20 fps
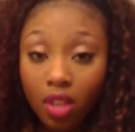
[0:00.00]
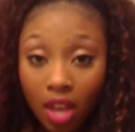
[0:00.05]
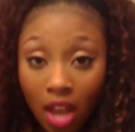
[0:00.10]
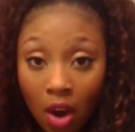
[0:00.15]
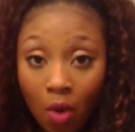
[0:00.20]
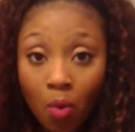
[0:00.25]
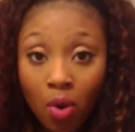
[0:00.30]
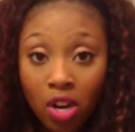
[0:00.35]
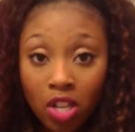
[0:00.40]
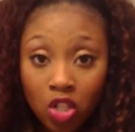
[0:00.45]
I
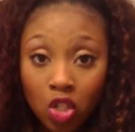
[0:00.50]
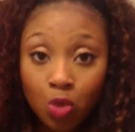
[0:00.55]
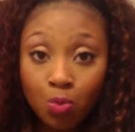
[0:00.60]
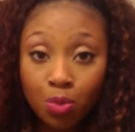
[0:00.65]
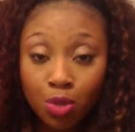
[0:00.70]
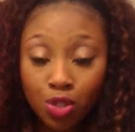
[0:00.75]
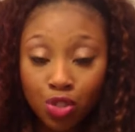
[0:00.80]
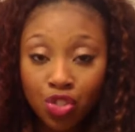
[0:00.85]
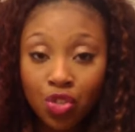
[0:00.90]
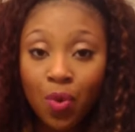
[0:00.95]
wanted to
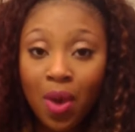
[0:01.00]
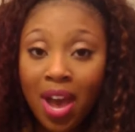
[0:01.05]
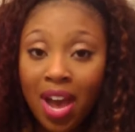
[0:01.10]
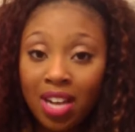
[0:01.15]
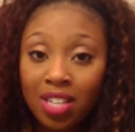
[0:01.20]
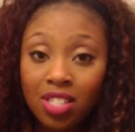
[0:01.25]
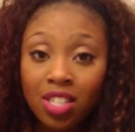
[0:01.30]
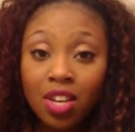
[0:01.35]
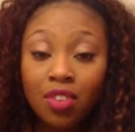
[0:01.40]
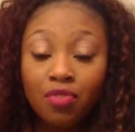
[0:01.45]
pursue
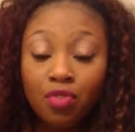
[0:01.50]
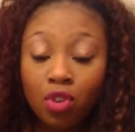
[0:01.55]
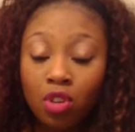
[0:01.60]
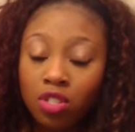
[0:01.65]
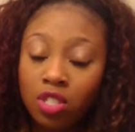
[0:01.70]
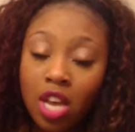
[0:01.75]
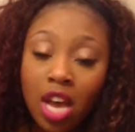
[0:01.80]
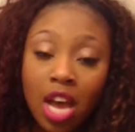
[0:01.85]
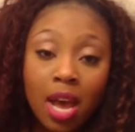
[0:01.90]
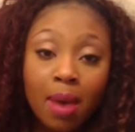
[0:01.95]
acting
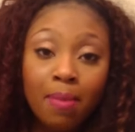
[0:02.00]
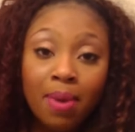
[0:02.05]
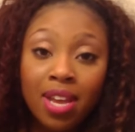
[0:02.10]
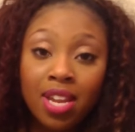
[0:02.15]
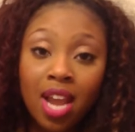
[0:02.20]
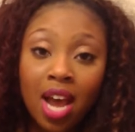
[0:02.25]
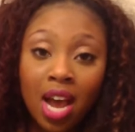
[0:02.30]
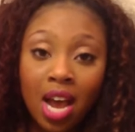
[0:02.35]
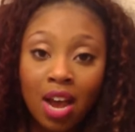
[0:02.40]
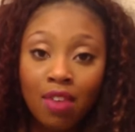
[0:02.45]
full-time and
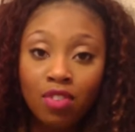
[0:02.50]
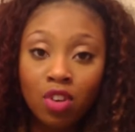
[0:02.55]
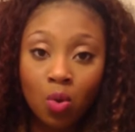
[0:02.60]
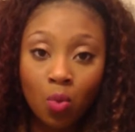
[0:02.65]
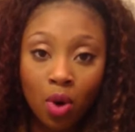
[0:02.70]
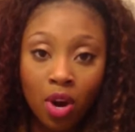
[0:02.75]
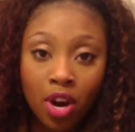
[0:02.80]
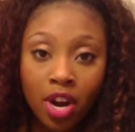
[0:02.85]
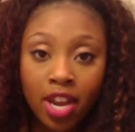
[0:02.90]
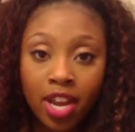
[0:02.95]
not have to
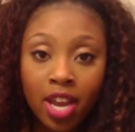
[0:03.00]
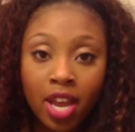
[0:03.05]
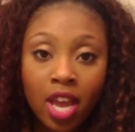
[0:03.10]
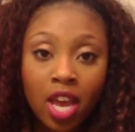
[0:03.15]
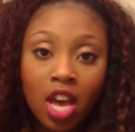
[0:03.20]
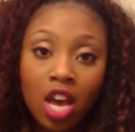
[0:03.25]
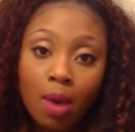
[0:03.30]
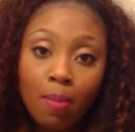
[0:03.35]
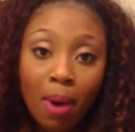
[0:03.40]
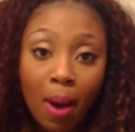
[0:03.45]
worry
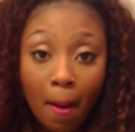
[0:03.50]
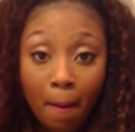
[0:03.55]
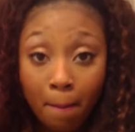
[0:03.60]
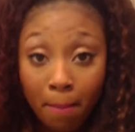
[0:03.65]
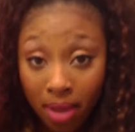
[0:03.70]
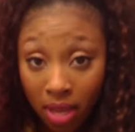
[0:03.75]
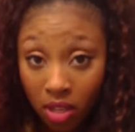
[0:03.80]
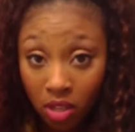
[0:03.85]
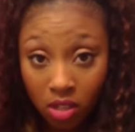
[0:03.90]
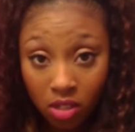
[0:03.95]
about
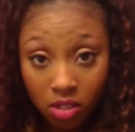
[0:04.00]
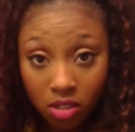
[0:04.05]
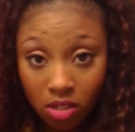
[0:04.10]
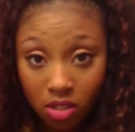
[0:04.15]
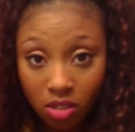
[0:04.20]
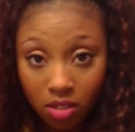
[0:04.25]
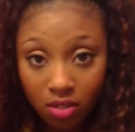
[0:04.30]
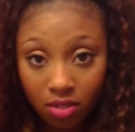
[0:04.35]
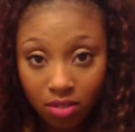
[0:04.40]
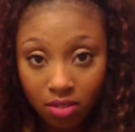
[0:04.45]

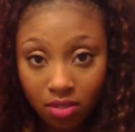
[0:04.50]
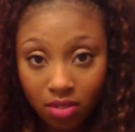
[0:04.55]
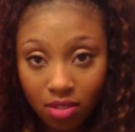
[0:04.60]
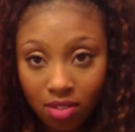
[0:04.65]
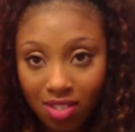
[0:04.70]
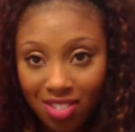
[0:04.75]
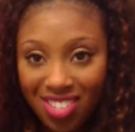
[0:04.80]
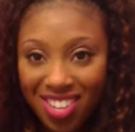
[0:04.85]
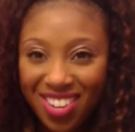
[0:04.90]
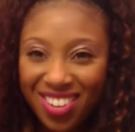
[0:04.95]
bills.
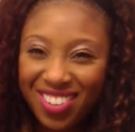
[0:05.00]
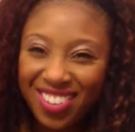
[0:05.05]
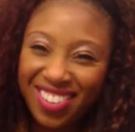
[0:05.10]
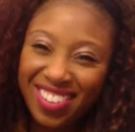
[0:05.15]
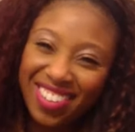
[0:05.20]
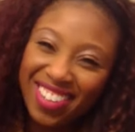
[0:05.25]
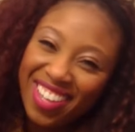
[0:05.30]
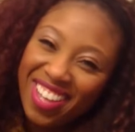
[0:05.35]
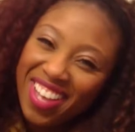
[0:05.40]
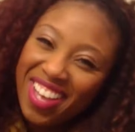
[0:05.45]
So,
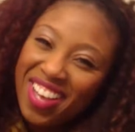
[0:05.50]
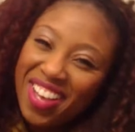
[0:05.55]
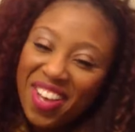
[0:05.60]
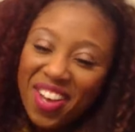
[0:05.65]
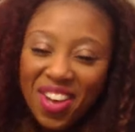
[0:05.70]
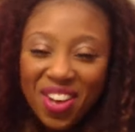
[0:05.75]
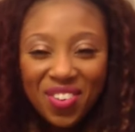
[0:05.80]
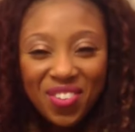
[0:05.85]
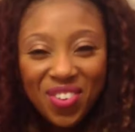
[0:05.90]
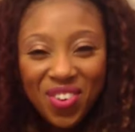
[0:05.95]

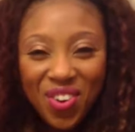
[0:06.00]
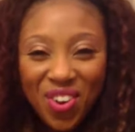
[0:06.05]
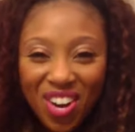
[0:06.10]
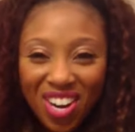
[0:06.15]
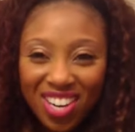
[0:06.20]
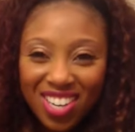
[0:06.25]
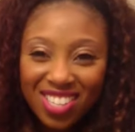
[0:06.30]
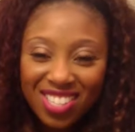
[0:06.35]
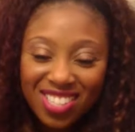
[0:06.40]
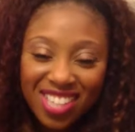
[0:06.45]
of
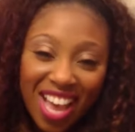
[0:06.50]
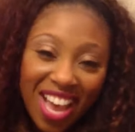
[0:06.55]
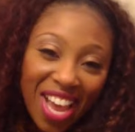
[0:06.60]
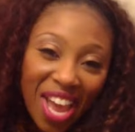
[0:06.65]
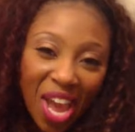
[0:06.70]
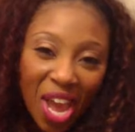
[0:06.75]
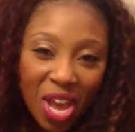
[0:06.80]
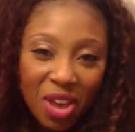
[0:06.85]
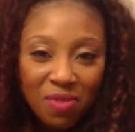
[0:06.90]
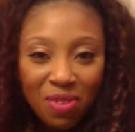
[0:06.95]
course, I
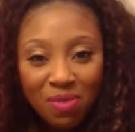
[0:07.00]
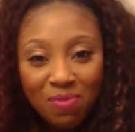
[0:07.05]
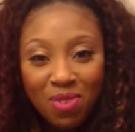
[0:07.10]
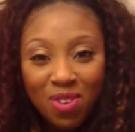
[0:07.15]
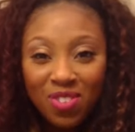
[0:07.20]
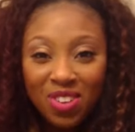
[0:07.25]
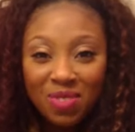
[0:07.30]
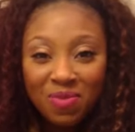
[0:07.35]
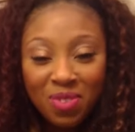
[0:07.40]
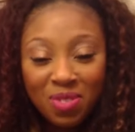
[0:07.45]
came and
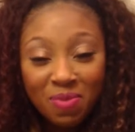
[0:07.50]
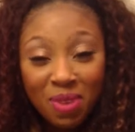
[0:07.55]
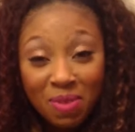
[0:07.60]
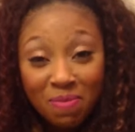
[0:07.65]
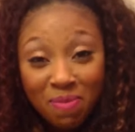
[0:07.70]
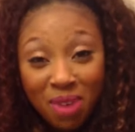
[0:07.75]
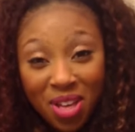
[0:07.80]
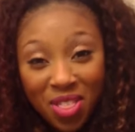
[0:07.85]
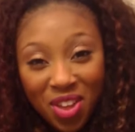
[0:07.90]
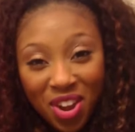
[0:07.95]
moved in with
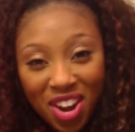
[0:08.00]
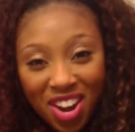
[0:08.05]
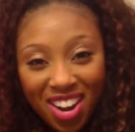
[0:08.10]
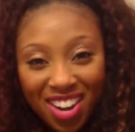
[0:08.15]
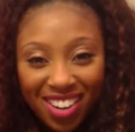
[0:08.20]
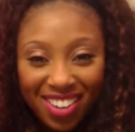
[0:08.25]
my mother.